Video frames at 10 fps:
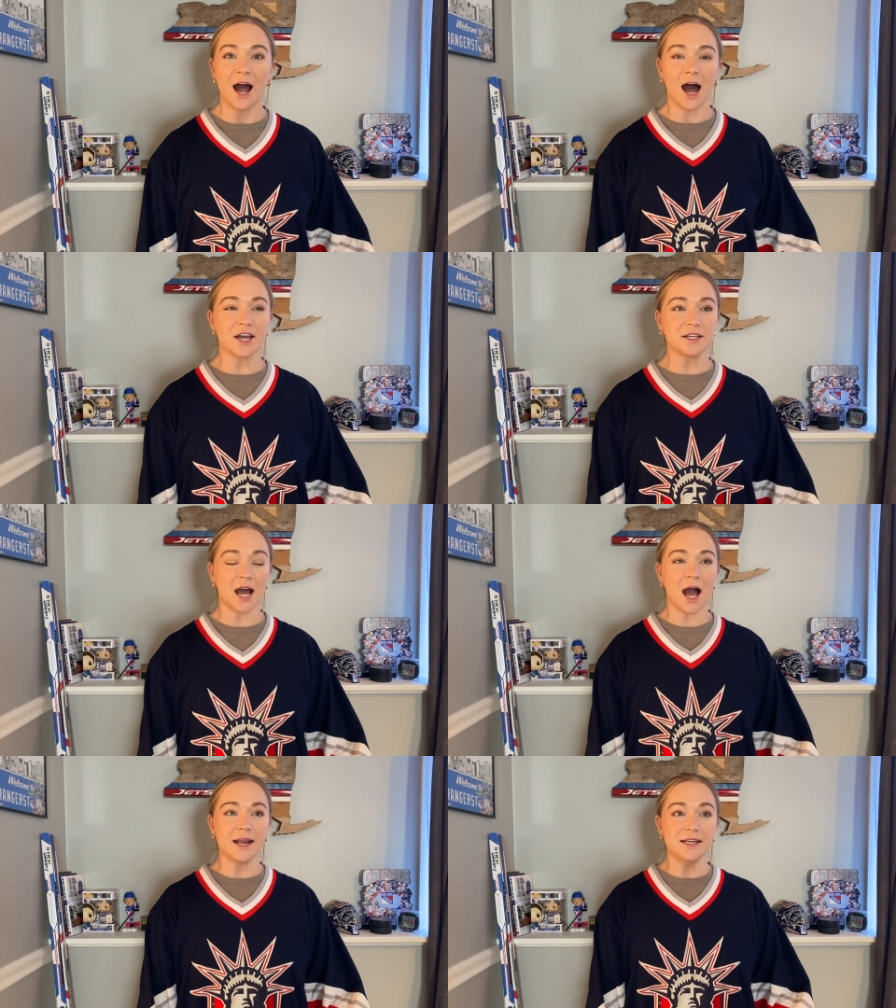
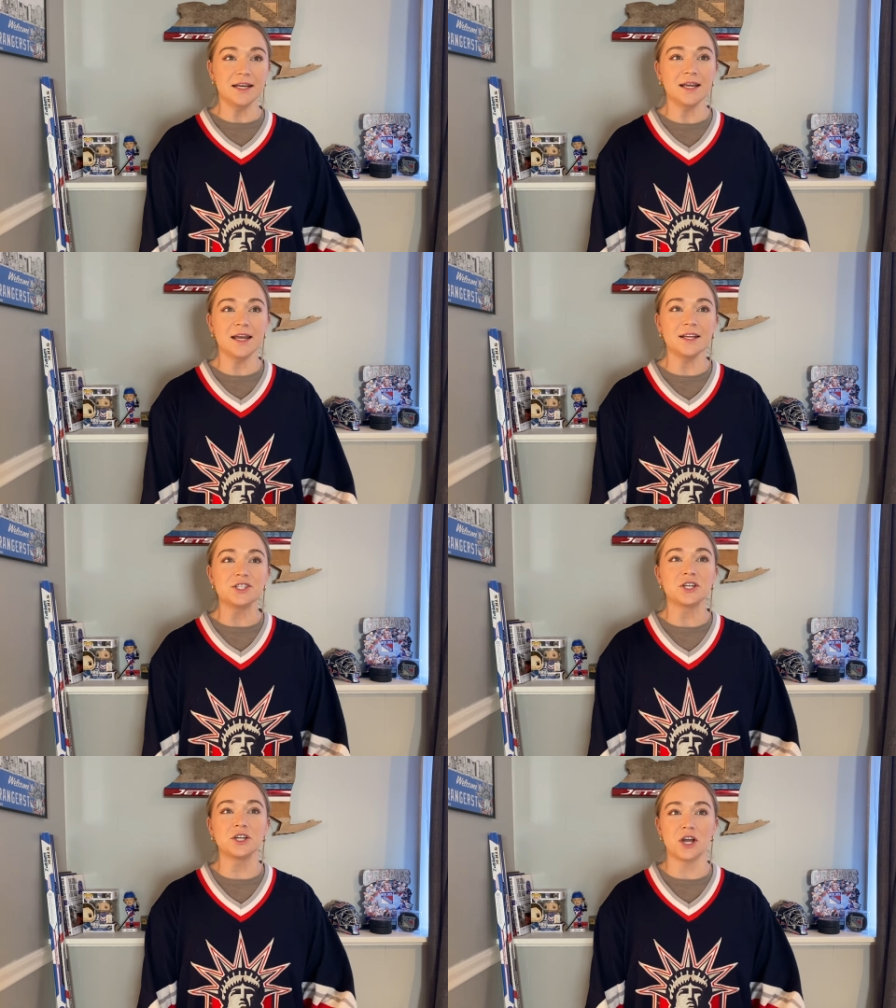I need
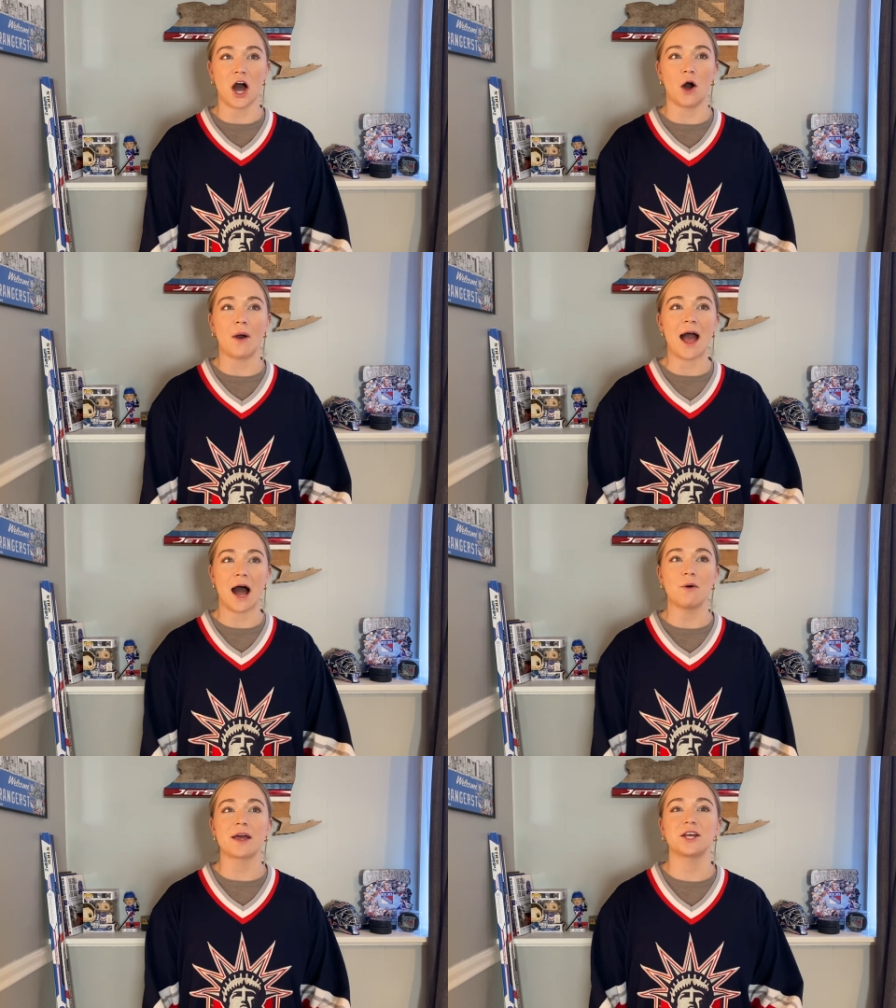to know
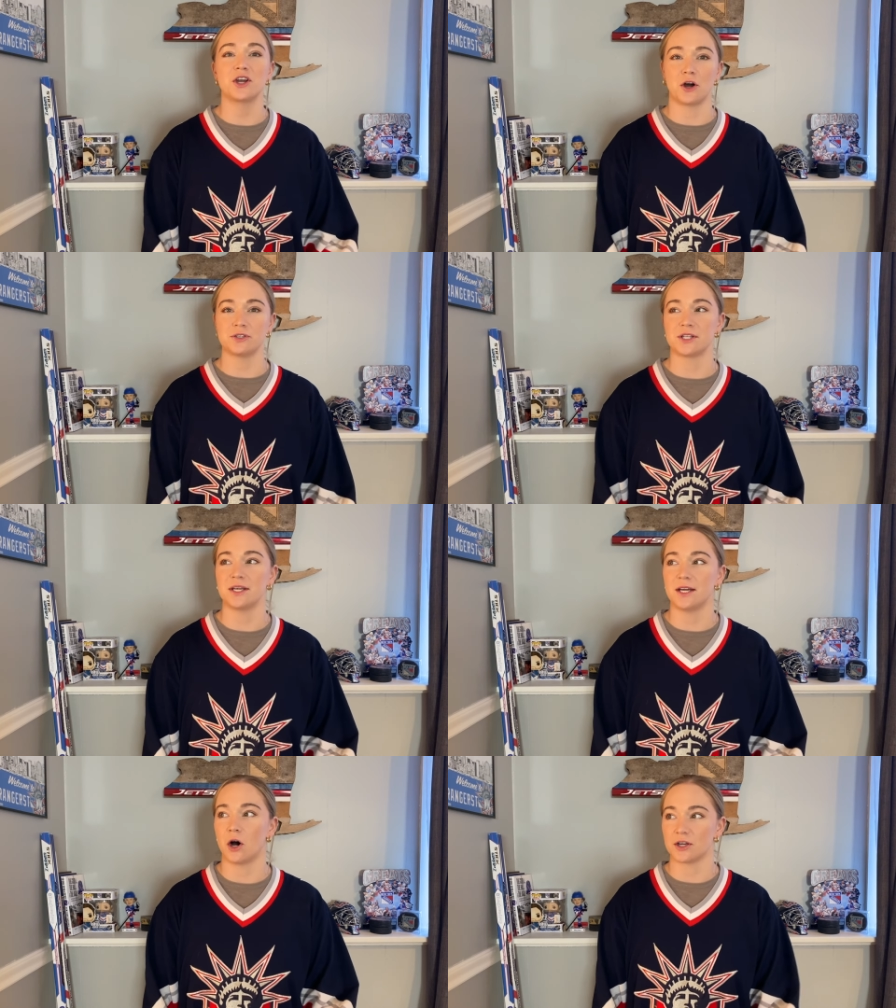how I can go to
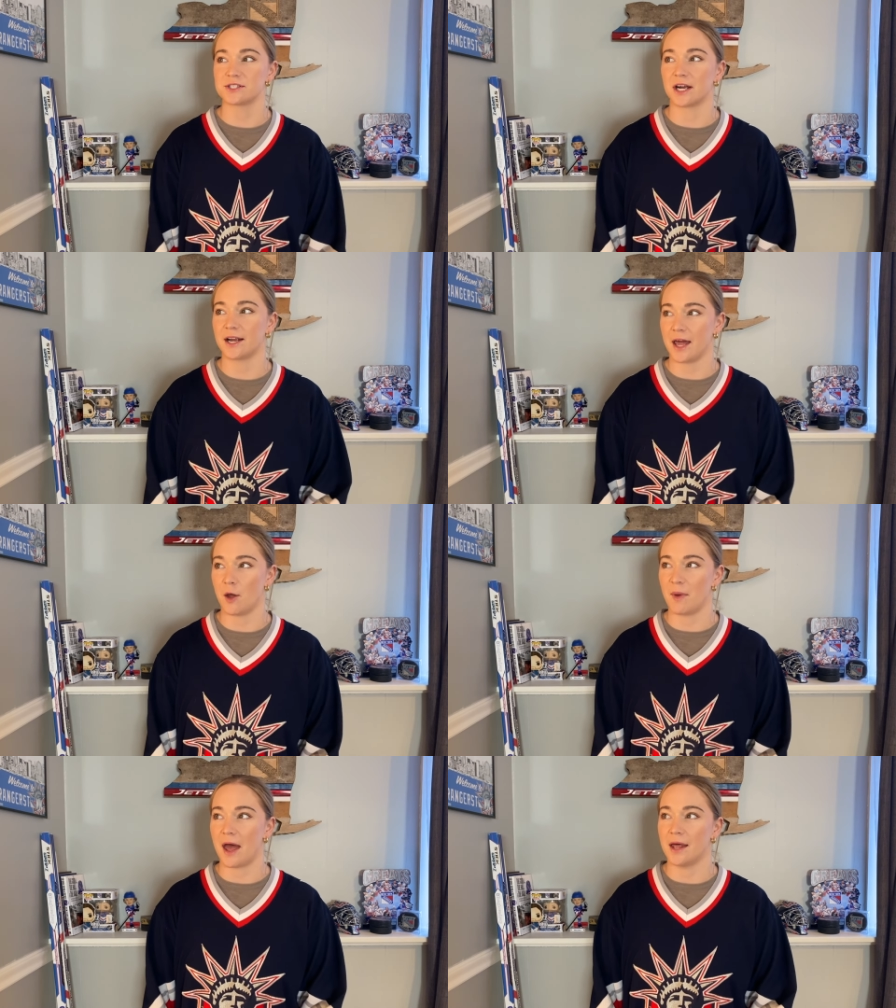the All-Star
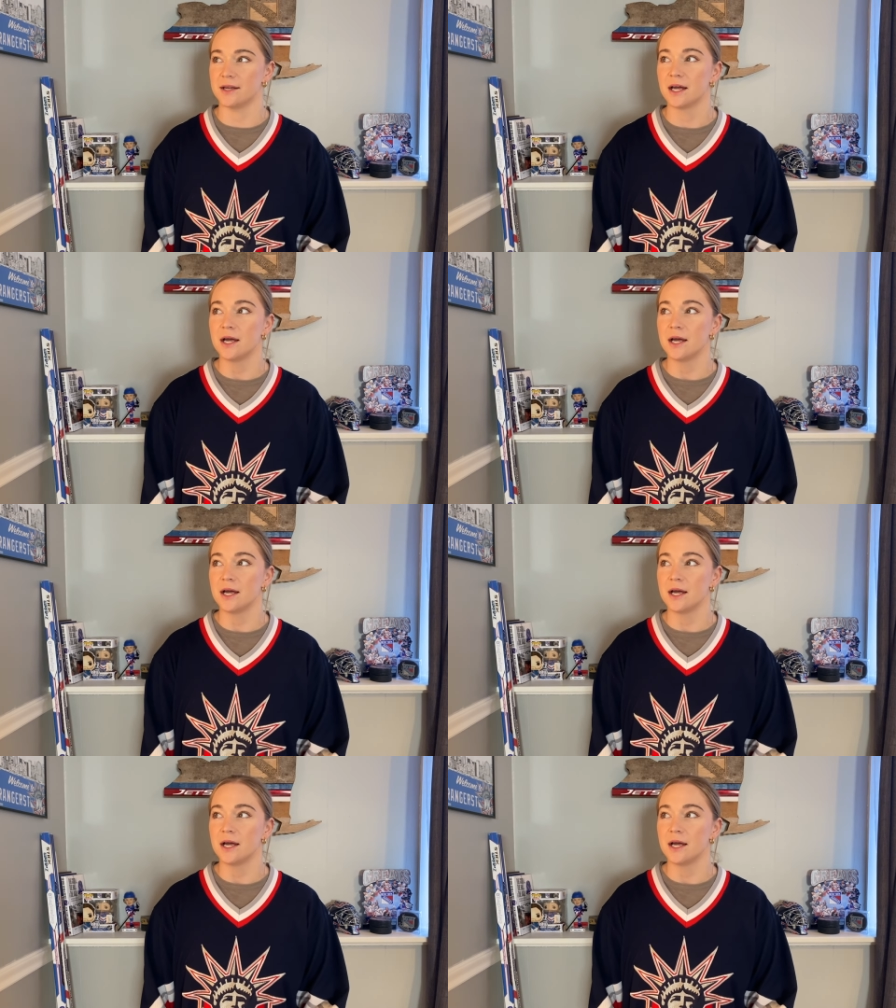game and